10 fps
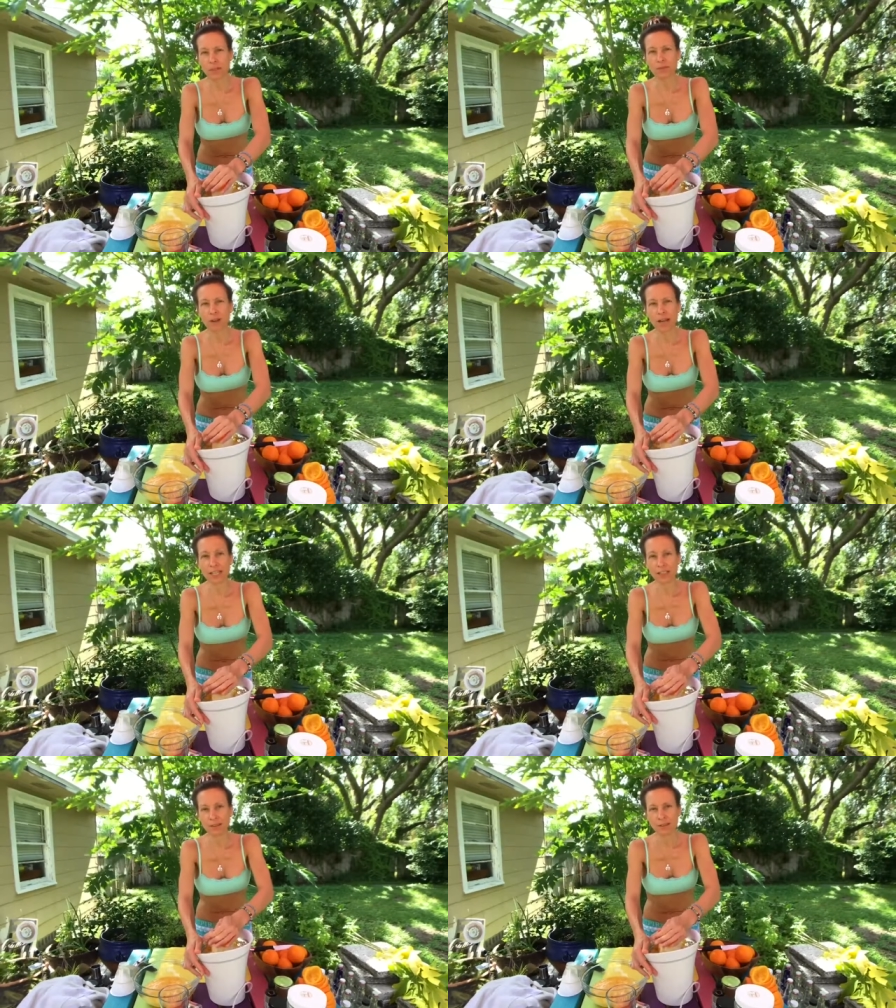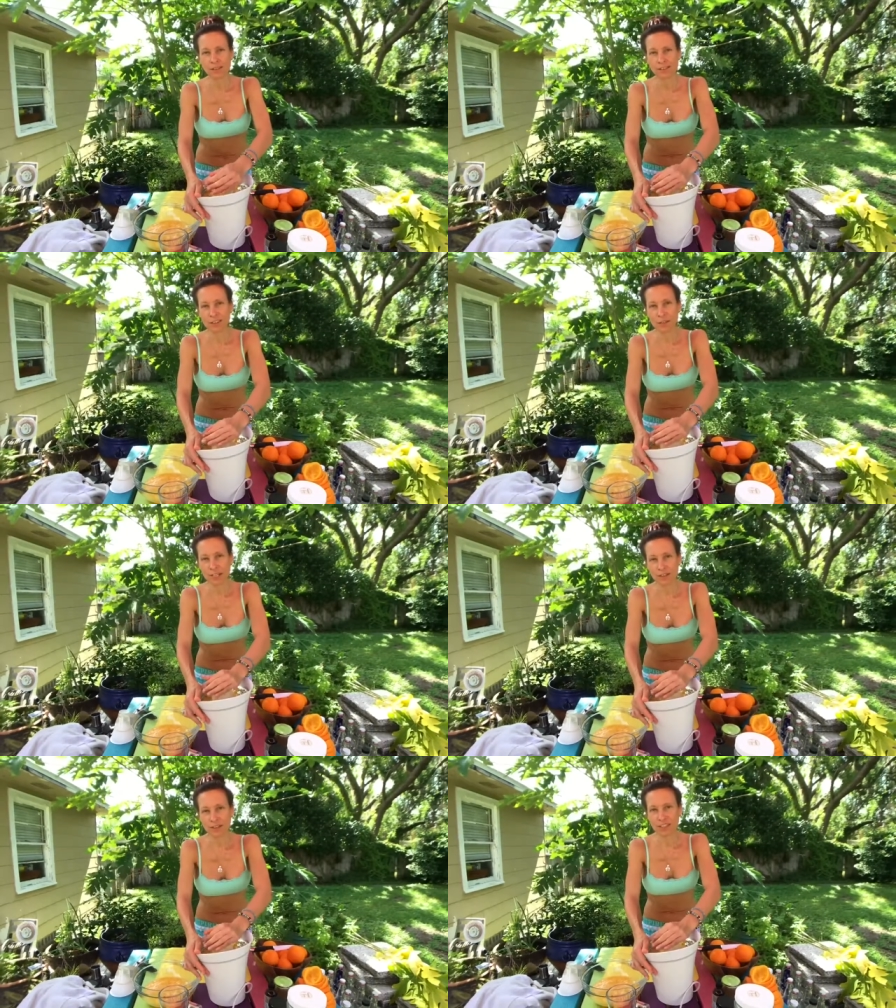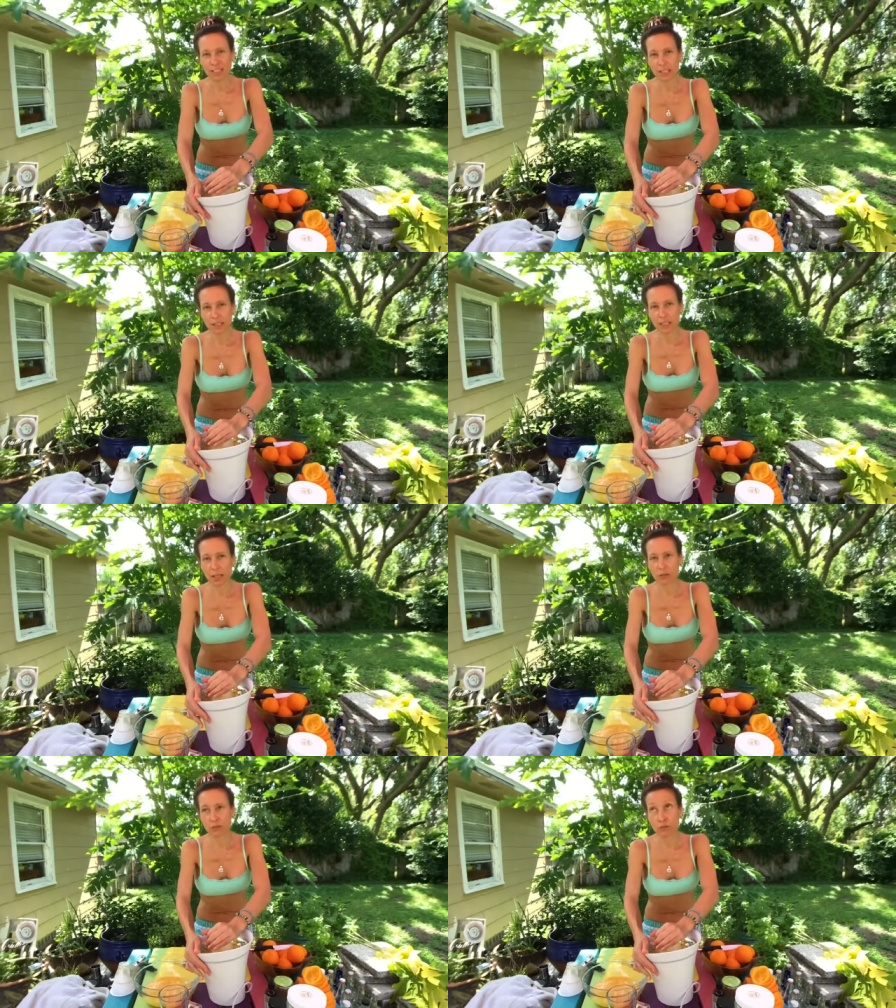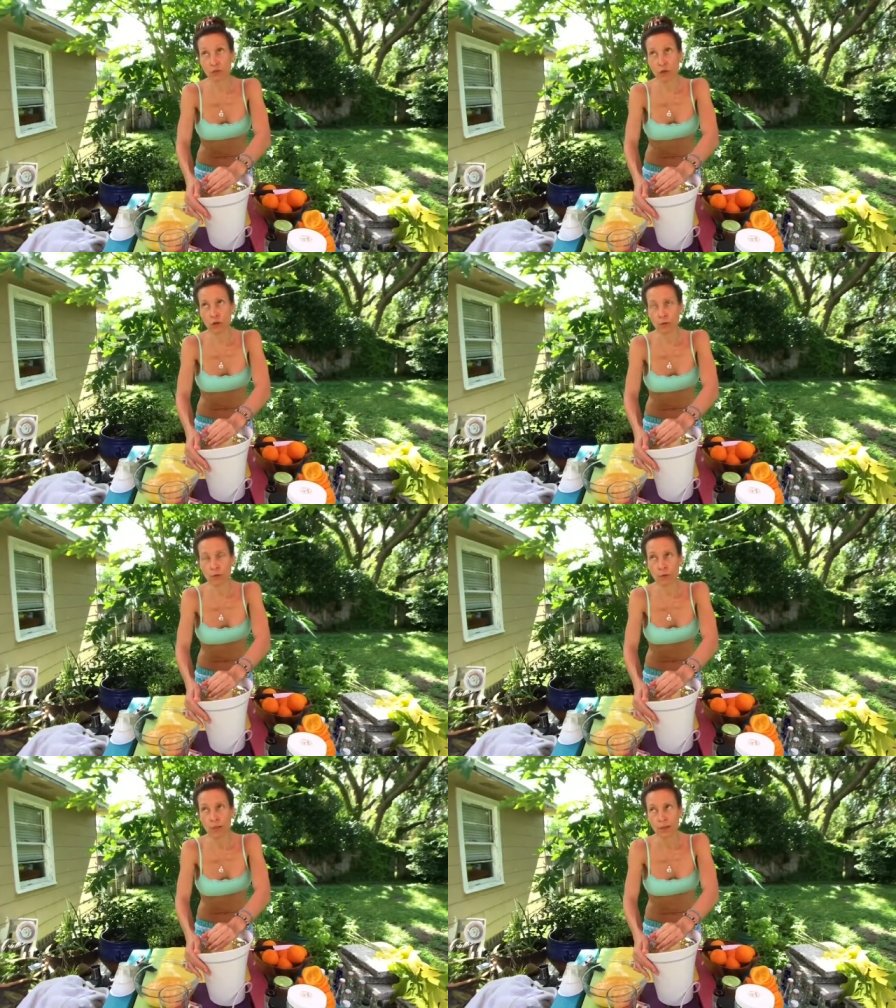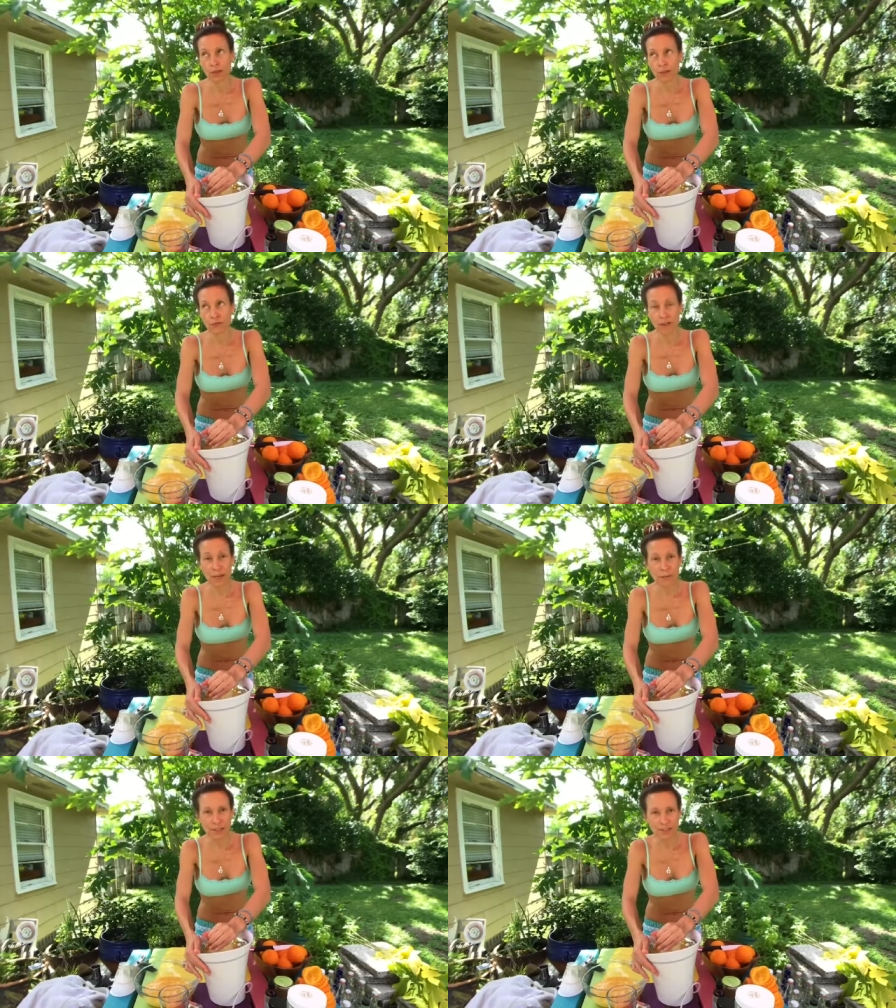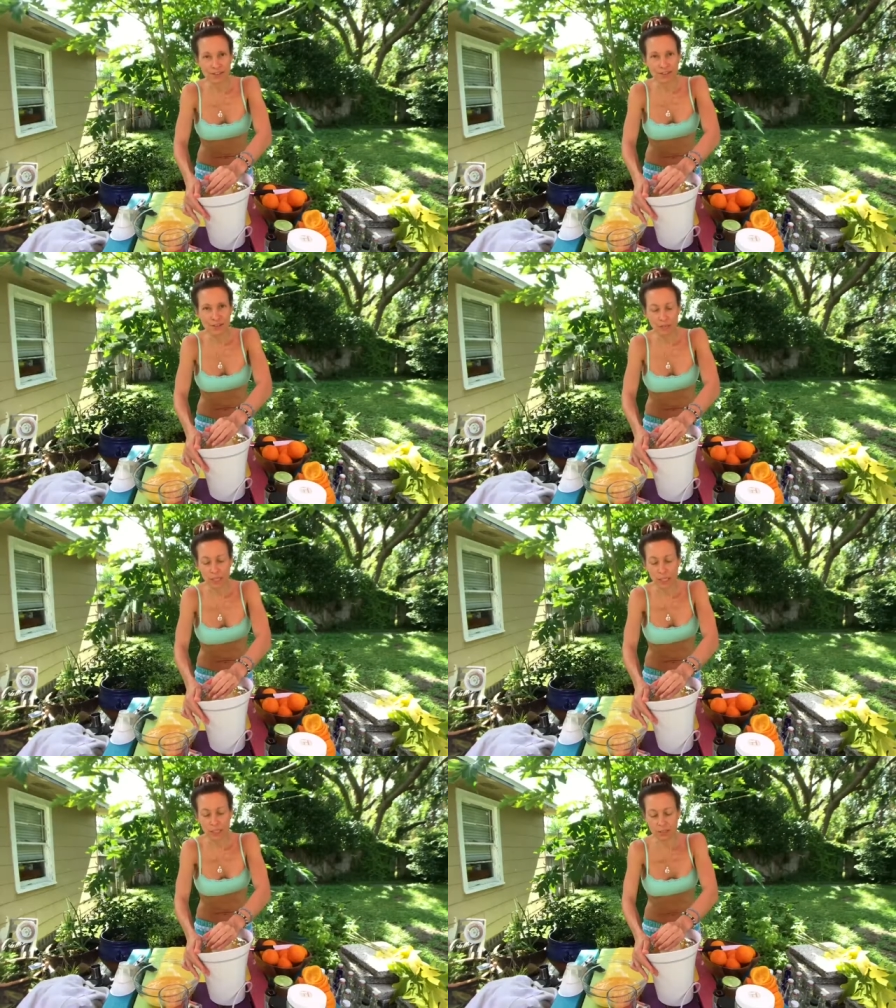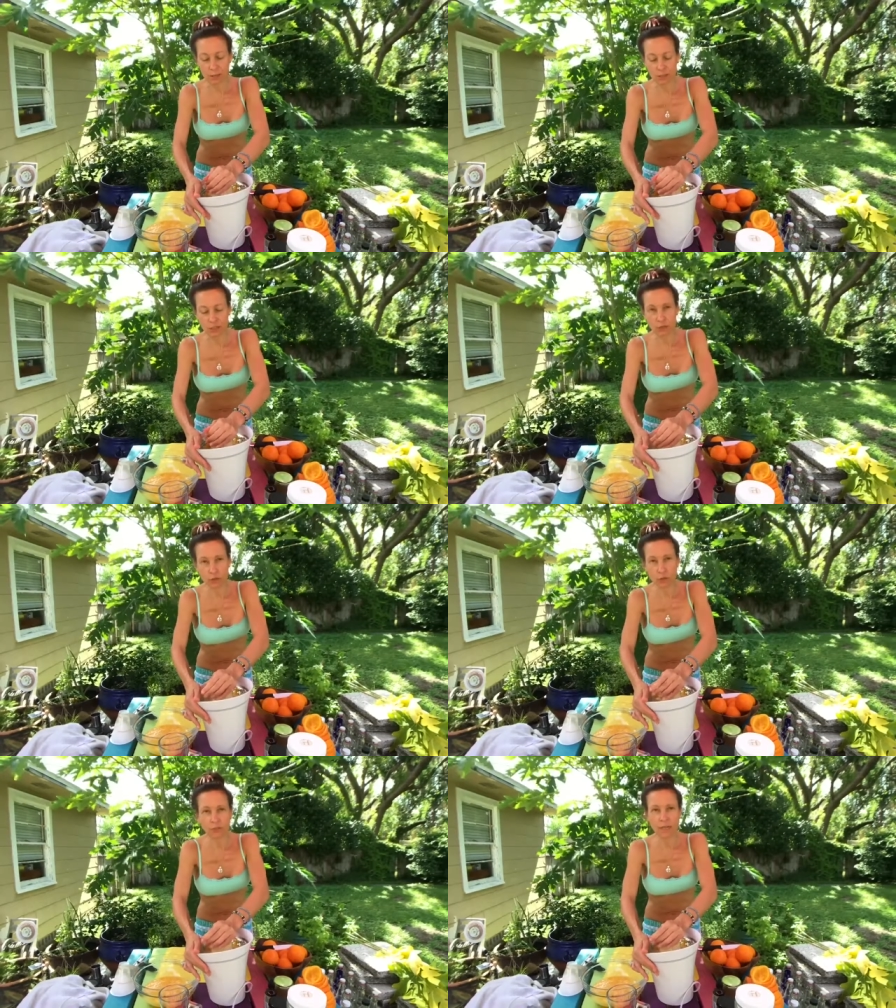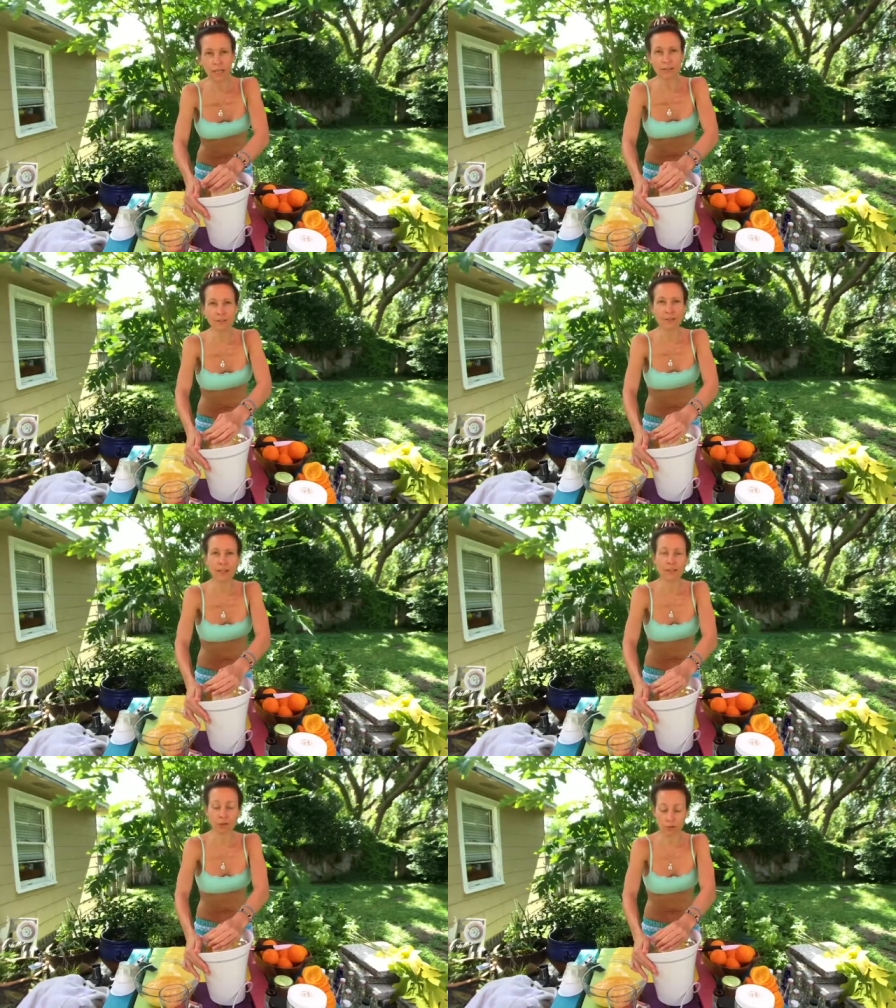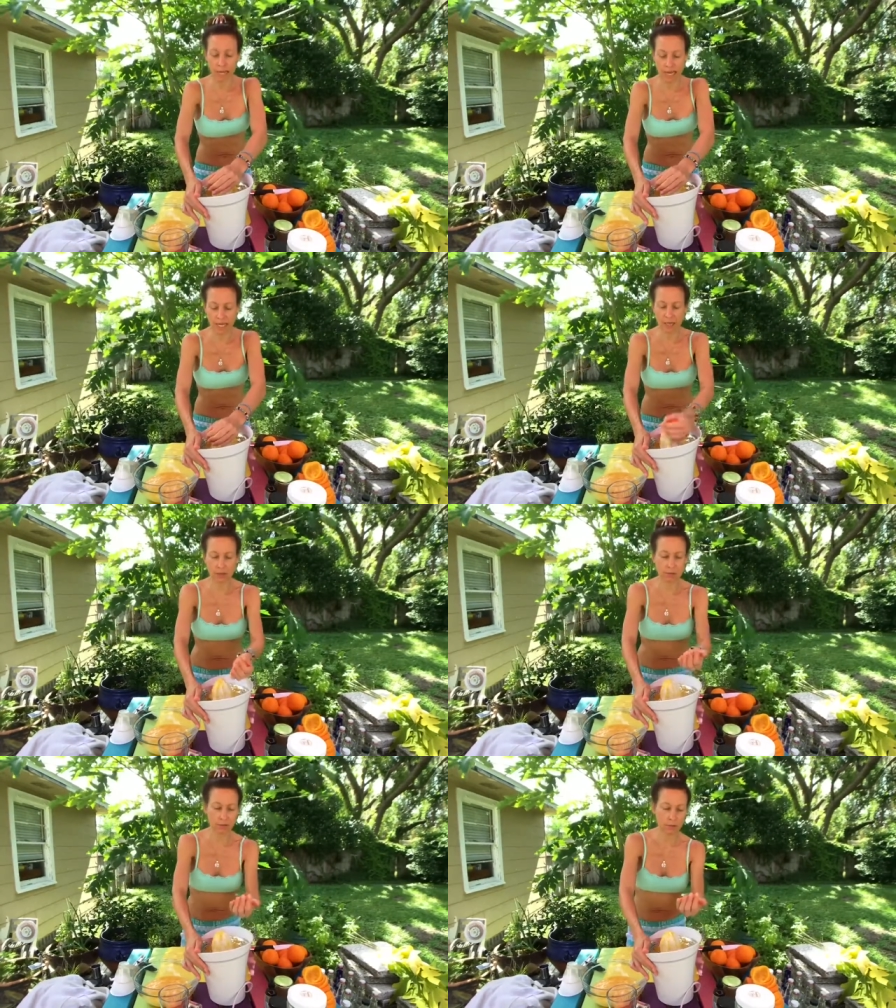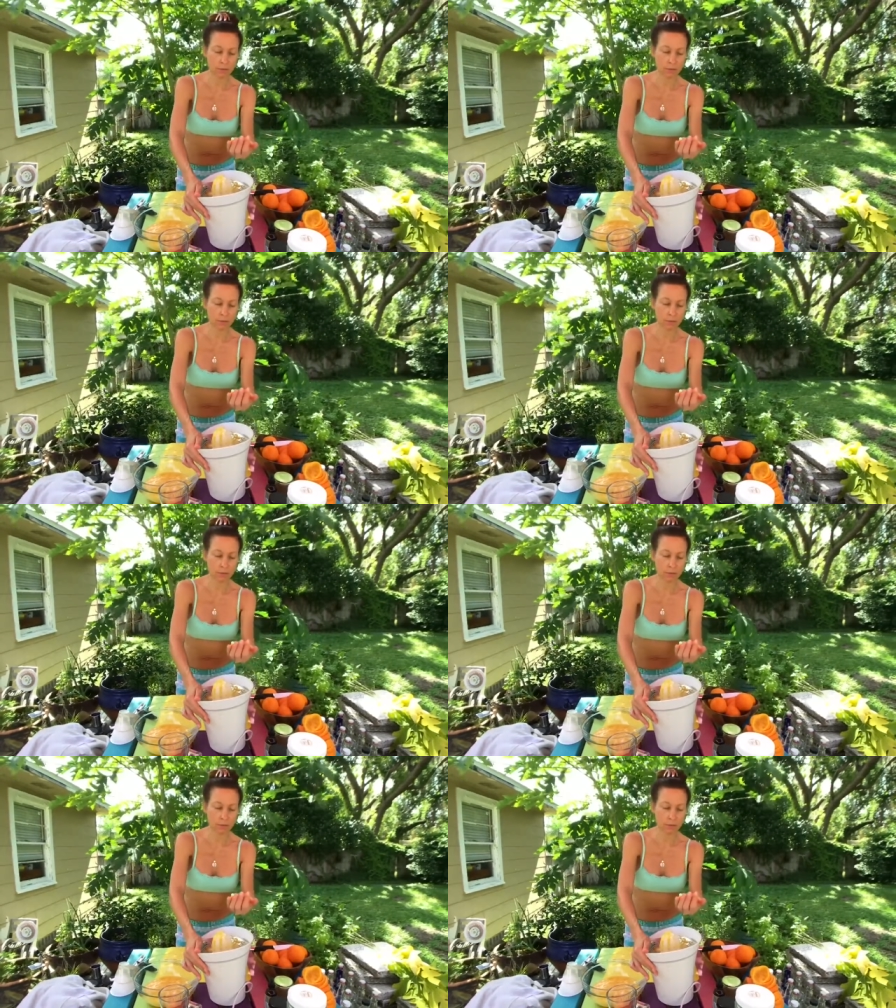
the vine tomatoes in Italy are so famous because when they're grown around a volcano,